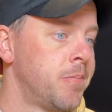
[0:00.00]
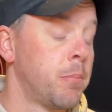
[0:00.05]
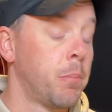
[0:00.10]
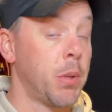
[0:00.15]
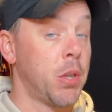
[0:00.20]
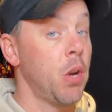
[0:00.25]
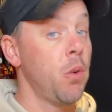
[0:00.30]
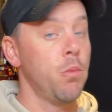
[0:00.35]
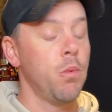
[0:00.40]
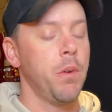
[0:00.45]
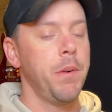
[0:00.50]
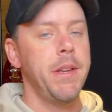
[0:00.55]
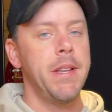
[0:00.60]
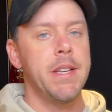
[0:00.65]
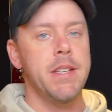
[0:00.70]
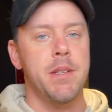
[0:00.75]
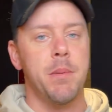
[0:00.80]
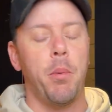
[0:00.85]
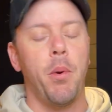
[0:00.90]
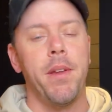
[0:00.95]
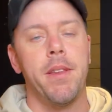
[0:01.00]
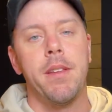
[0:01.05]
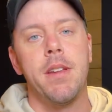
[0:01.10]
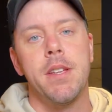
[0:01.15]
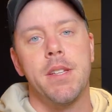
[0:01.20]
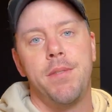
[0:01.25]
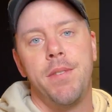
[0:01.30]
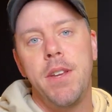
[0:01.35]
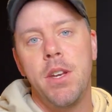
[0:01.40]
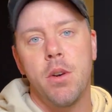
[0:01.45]
But don't worry, that's the point of
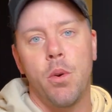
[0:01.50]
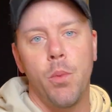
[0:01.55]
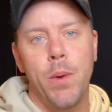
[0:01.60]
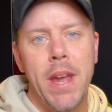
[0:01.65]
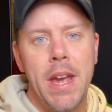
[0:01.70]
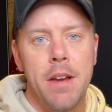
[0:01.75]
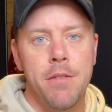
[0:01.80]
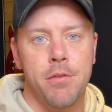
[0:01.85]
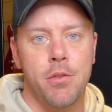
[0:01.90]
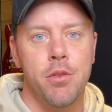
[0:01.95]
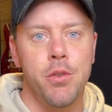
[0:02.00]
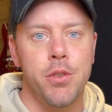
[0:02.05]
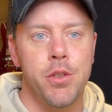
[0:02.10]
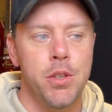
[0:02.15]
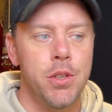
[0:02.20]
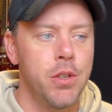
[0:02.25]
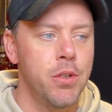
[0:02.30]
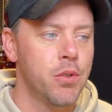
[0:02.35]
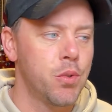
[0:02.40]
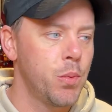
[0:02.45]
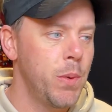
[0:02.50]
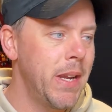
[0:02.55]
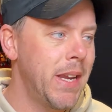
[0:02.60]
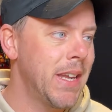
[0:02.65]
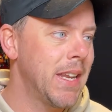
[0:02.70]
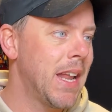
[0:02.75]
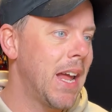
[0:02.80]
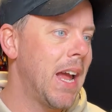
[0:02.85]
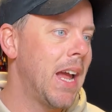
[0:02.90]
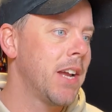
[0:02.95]
this video. We have good news. We
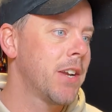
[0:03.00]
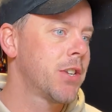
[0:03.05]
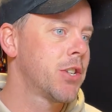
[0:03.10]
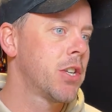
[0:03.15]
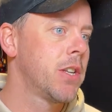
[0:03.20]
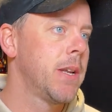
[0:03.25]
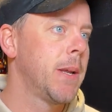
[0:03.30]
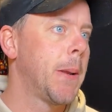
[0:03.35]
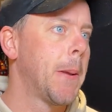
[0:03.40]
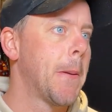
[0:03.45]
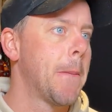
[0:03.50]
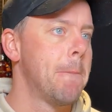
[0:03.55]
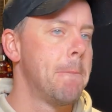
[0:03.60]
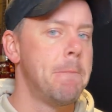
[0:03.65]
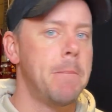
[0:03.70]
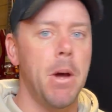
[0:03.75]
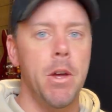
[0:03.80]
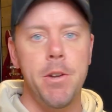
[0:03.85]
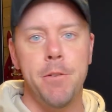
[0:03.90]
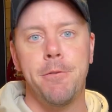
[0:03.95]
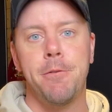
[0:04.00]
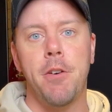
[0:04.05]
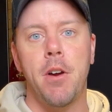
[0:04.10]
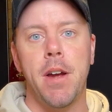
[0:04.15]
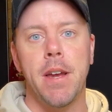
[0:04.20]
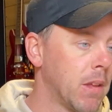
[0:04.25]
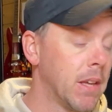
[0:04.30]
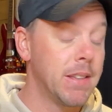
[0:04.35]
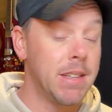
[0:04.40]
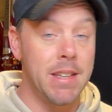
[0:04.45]
can actually
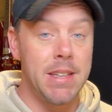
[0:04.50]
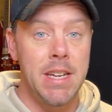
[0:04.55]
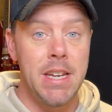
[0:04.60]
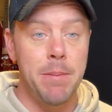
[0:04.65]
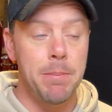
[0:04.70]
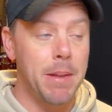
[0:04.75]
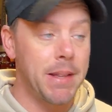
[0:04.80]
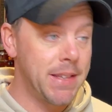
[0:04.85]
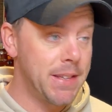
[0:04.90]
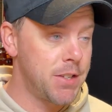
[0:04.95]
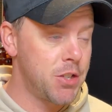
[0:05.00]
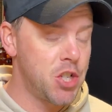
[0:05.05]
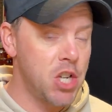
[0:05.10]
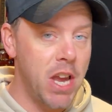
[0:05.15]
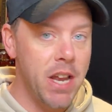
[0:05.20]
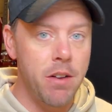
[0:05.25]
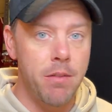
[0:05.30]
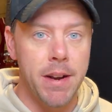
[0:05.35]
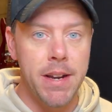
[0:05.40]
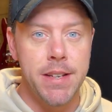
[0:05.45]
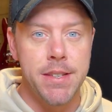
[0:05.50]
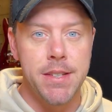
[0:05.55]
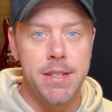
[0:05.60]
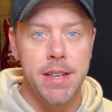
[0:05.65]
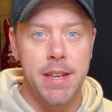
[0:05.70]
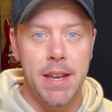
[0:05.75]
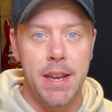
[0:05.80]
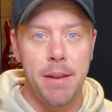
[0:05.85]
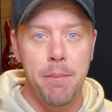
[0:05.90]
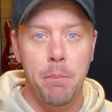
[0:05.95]
modify the theme that this generates
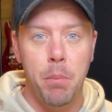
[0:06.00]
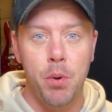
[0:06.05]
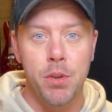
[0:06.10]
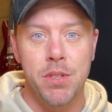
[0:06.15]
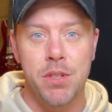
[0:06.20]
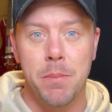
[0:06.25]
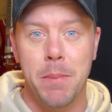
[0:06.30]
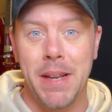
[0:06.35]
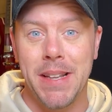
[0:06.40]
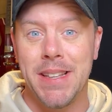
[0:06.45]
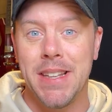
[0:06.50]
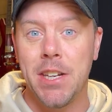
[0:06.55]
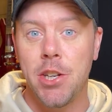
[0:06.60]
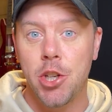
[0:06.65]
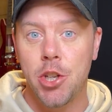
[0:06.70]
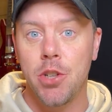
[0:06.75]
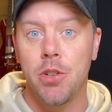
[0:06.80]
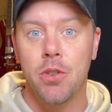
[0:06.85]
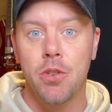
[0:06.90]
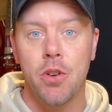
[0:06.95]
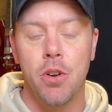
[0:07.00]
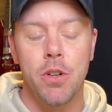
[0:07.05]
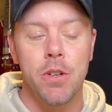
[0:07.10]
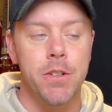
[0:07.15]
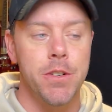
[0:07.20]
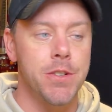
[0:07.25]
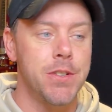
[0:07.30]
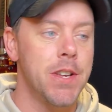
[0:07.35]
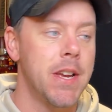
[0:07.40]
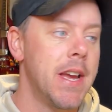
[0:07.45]
to input some additional
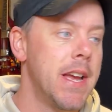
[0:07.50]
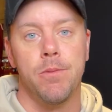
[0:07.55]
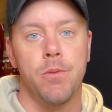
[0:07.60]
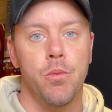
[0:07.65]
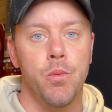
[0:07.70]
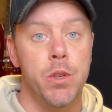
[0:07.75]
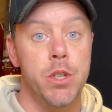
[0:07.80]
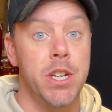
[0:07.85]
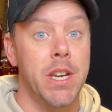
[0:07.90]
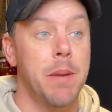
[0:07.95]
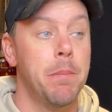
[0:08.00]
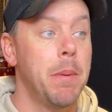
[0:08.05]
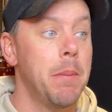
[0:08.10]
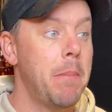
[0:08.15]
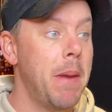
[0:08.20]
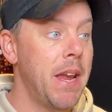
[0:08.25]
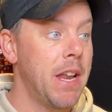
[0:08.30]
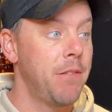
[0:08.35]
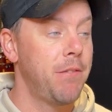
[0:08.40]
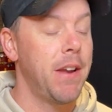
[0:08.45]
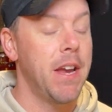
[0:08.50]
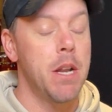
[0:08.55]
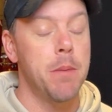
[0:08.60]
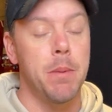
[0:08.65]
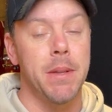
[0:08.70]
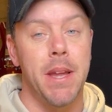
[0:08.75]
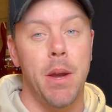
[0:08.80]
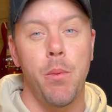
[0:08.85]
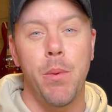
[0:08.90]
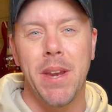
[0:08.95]
colors, which can be made
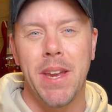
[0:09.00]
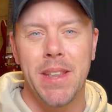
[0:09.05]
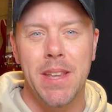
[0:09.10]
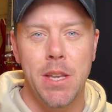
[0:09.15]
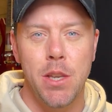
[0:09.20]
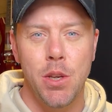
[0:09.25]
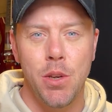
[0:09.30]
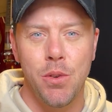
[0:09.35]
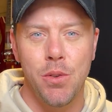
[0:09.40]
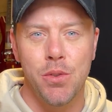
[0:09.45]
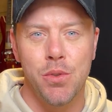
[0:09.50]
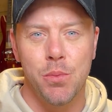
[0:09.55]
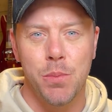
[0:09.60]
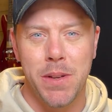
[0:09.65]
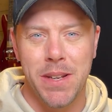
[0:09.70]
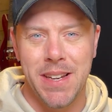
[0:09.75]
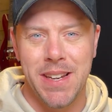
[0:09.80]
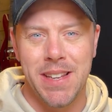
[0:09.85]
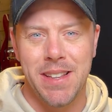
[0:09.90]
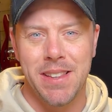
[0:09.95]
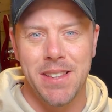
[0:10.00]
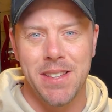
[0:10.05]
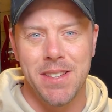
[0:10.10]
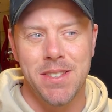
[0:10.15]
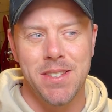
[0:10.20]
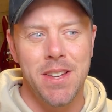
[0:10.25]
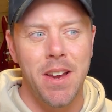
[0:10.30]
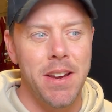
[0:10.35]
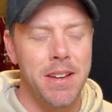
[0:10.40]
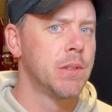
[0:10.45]
available that we can then use within the
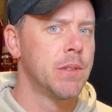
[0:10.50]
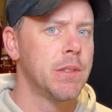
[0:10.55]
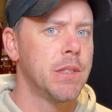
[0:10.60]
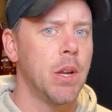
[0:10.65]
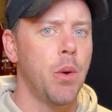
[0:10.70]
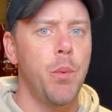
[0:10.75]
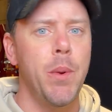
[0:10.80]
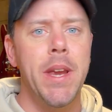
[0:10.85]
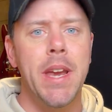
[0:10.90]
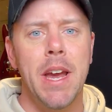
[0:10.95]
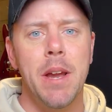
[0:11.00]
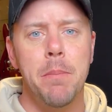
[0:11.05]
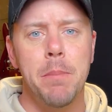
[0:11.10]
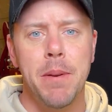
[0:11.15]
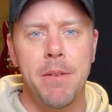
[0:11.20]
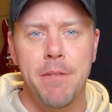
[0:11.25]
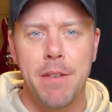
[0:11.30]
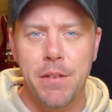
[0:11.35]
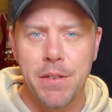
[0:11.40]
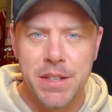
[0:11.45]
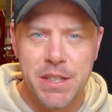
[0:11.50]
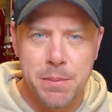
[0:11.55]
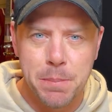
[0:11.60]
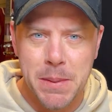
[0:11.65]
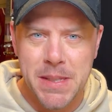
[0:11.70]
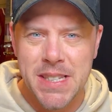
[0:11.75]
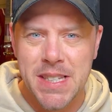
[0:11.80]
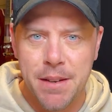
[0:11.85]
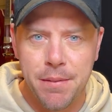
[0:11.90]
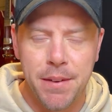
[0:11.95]
site. Now we can't be very
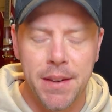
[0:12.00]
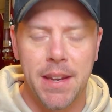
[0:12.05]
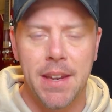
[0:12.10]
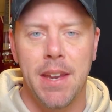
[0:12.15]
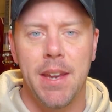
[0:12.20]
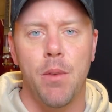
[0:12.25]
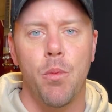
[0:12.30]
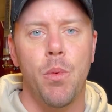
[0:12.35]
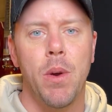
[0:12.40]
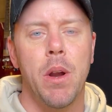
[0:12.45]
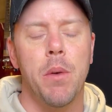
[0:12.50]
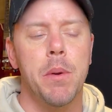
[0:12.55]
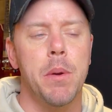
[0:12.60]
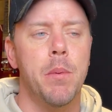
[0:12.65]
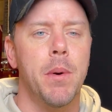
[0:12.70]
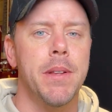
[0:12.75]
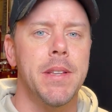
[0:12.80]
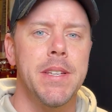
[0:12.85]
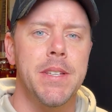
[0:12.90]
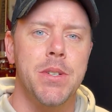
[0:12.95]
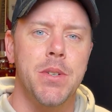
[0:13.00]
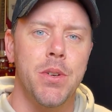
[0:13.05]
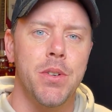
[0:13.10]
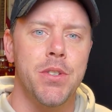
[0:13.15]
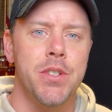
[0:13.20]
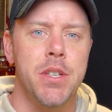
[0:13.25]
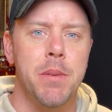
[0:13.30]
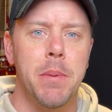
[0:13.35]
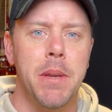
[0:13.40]
specific in where we want these colors to be